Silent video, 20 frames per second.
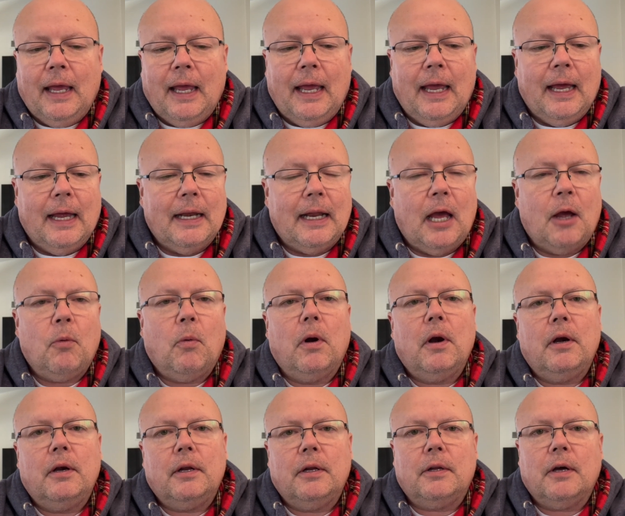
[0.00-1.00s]
And I
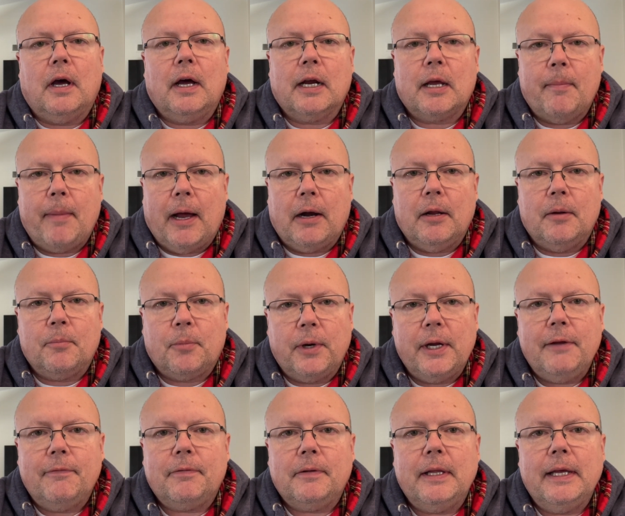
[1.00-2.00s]
wanted to talk about it
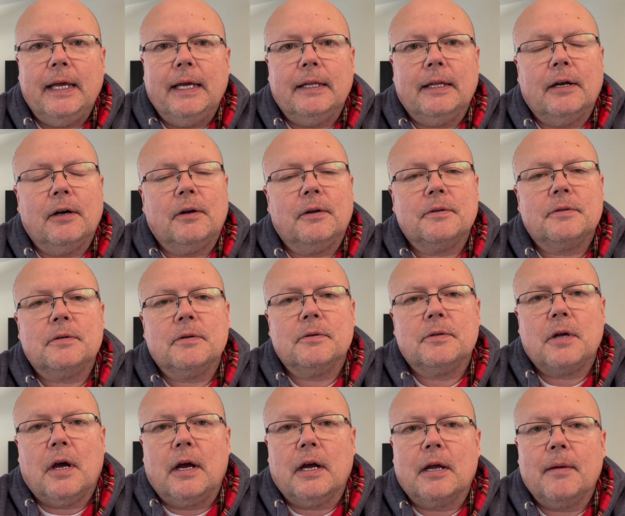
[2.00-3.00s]
briefly and then also
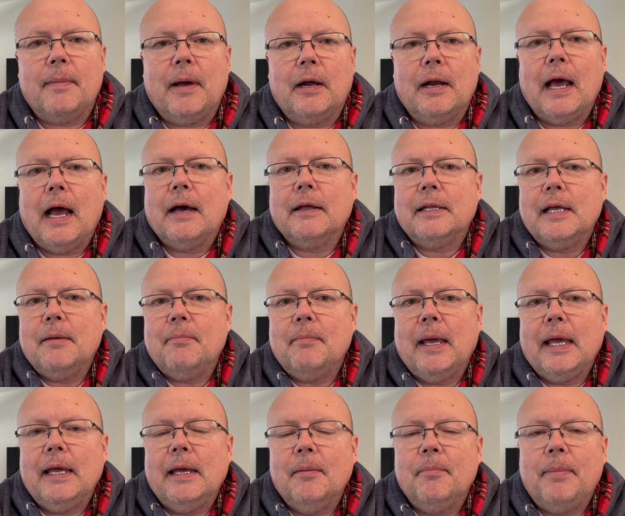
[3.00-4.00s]
talk about how that
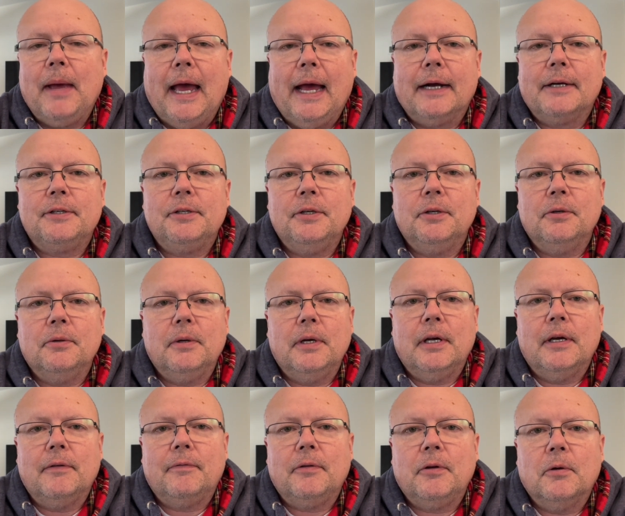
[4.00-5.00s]
may impact you
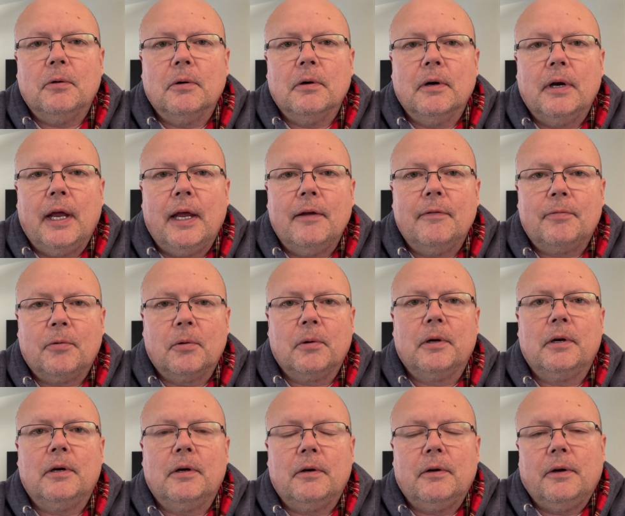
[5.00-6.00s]
if you're a
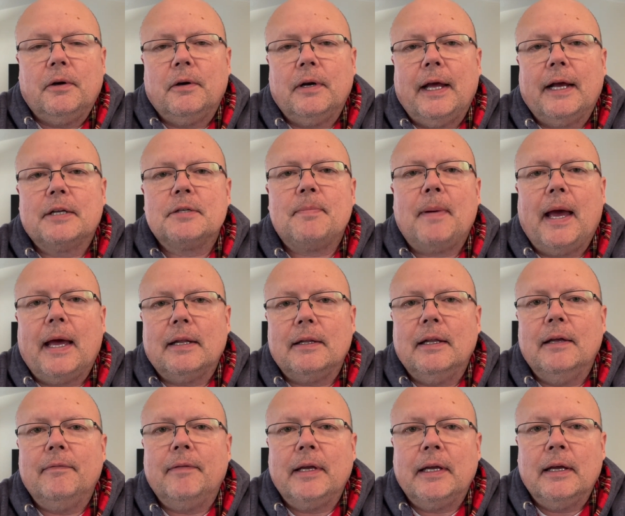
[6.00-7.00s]
foreigner, you're an expat
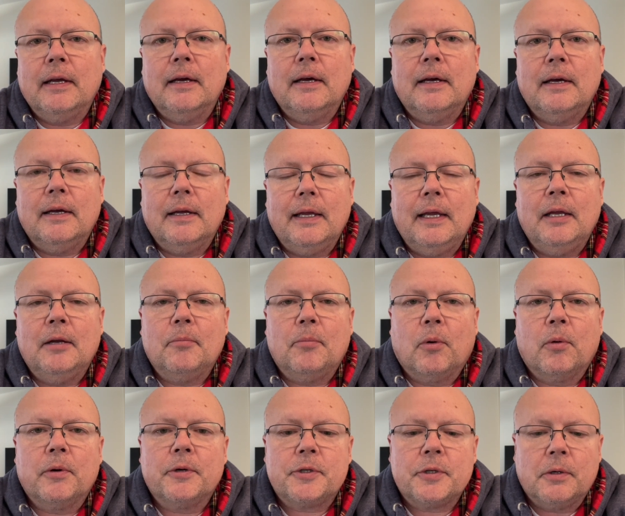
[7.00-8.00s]
living in
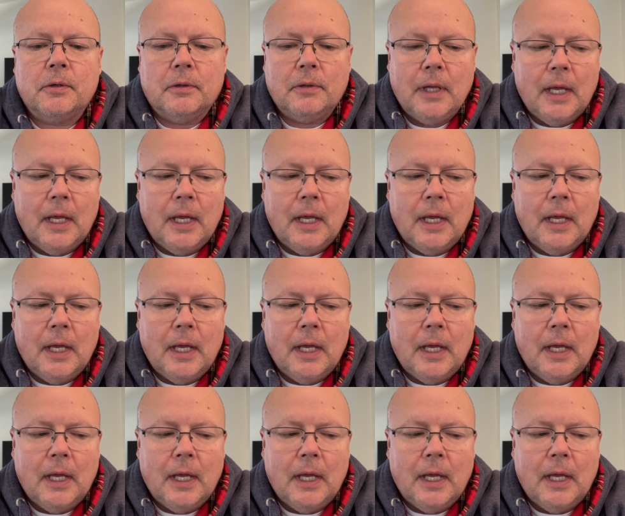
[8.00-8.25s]
Portugal.